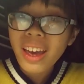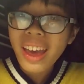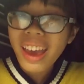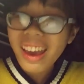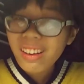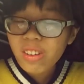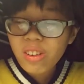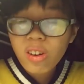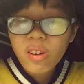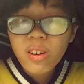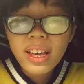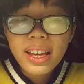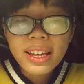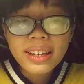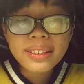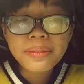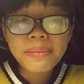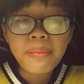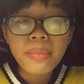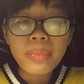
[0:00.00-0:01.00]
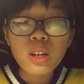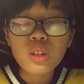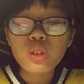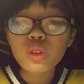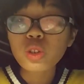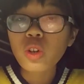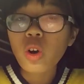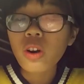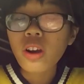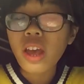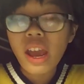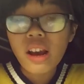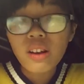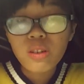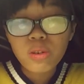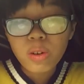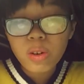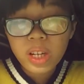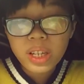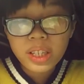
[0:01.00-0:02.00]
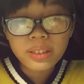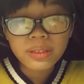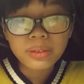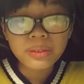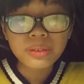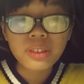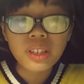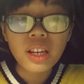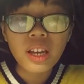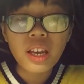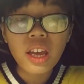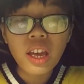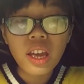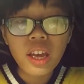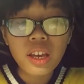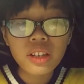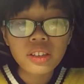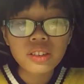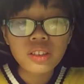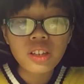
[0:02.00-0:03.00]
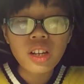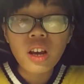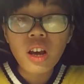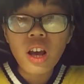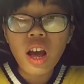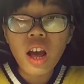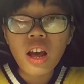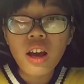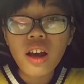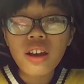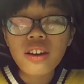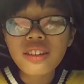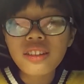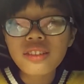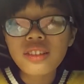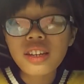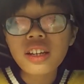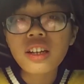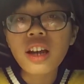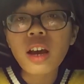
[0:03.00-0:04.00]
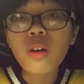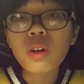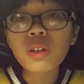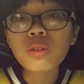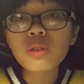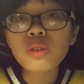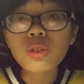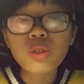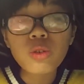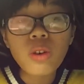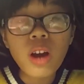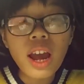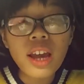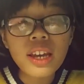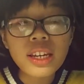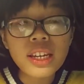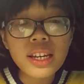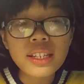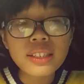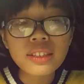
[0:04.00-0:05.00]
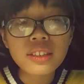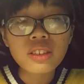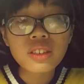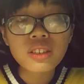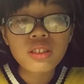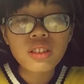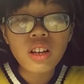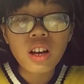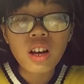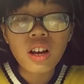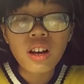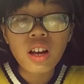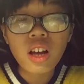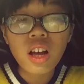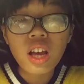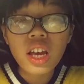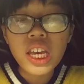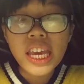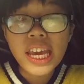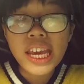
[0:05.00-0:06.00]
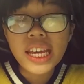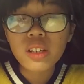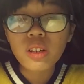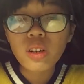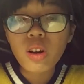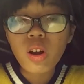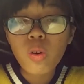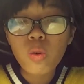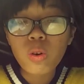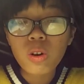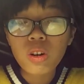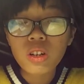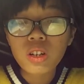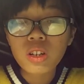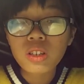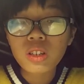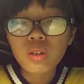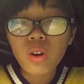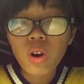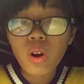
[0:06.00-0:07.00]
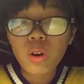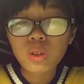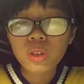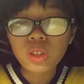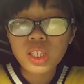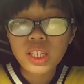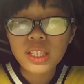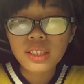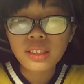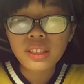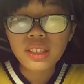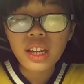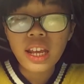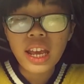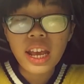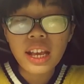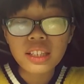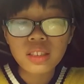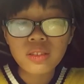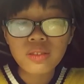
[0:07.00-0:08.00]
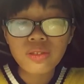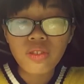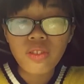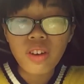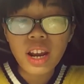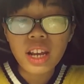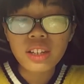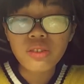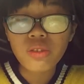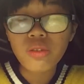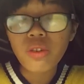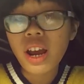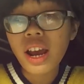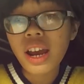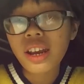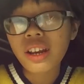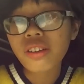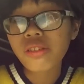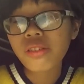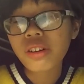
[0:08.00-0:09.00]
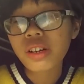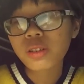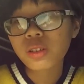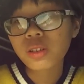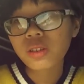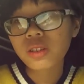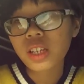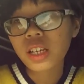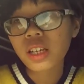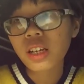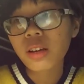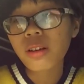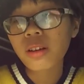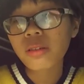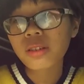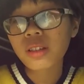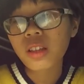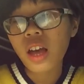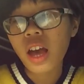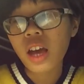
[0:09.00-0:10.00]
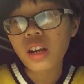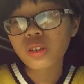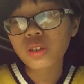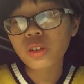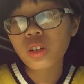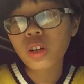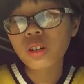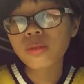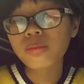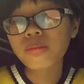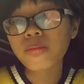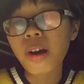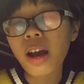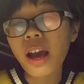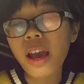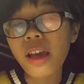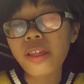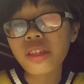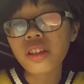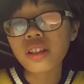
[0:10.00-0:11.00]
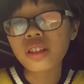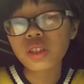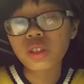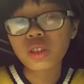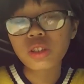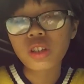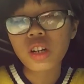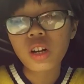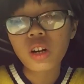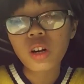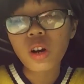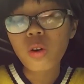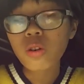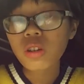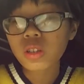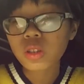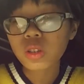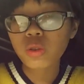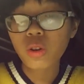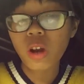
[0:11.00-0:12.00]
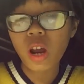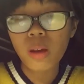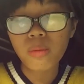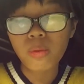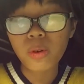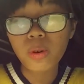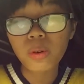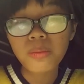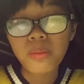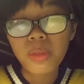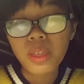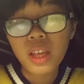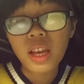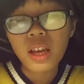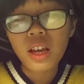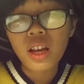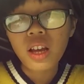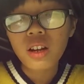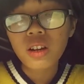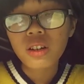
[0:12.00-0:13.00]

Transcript: board angling, short angling, and another thing I want to try is eat local cuisine such as fried rice, grilled steak that cooked by the local tribal.